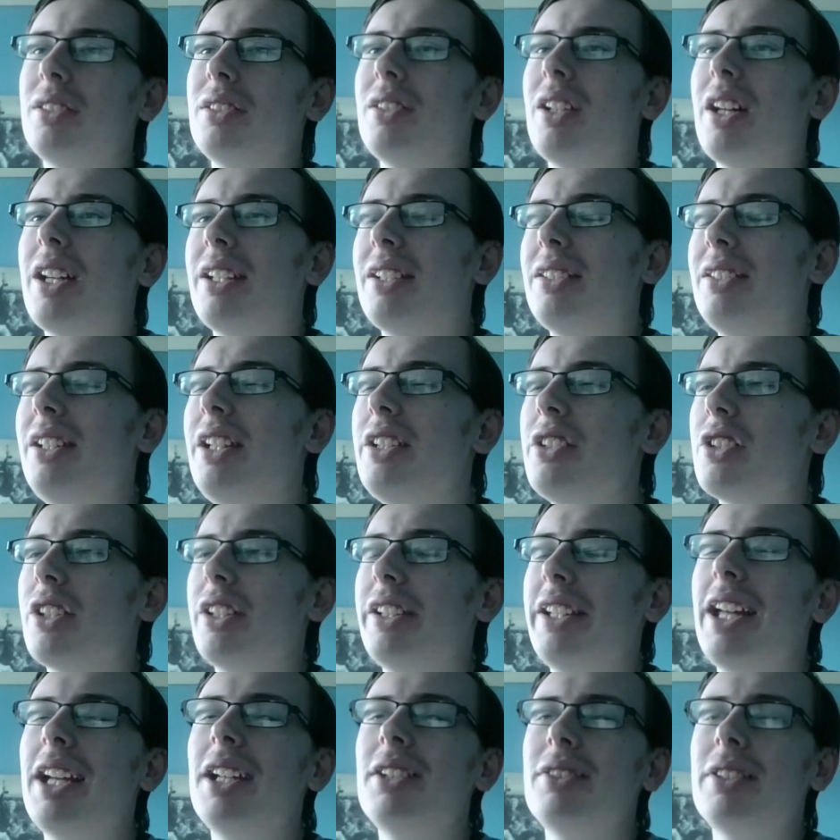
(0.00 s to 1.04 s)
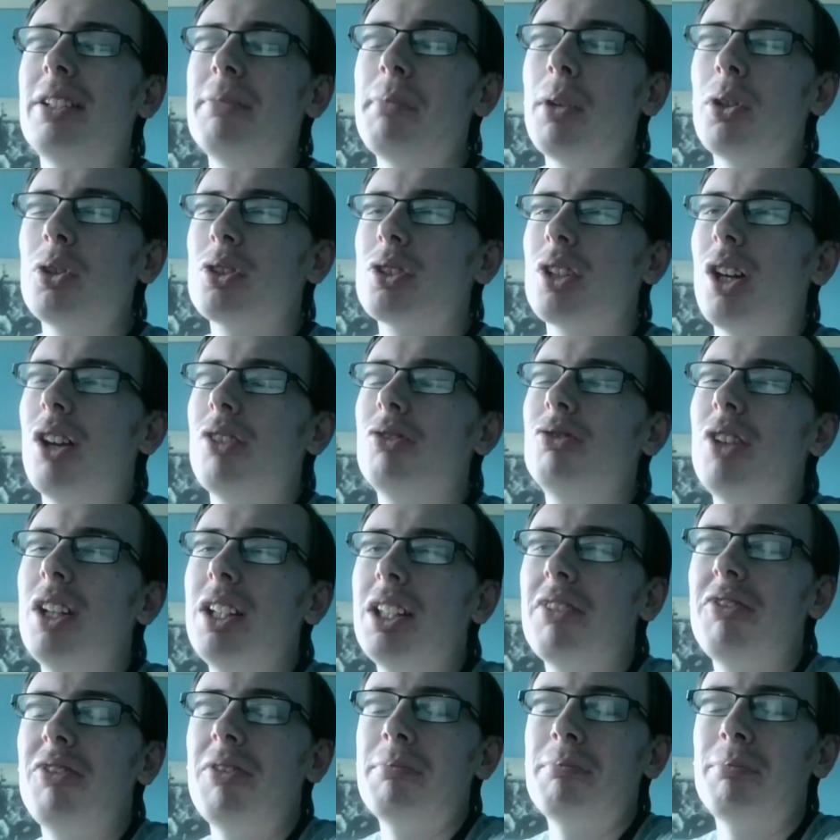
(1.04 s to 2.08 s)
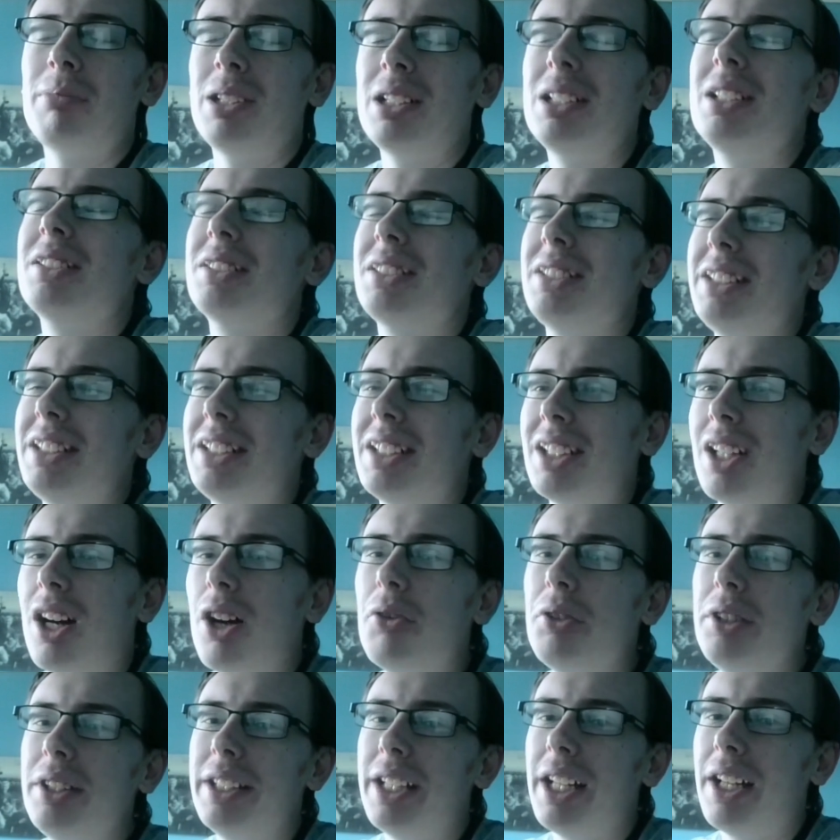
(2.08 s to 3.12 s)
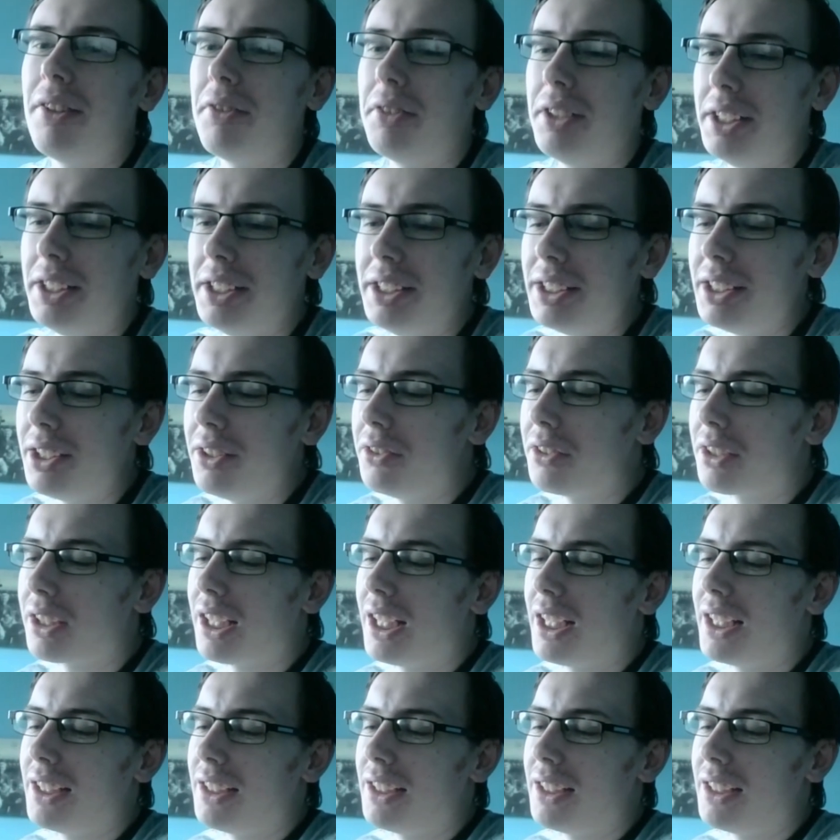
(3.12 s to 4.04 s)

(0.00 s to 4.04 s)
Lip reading: Like, literally, they're the most irrelevant party going now in the UK.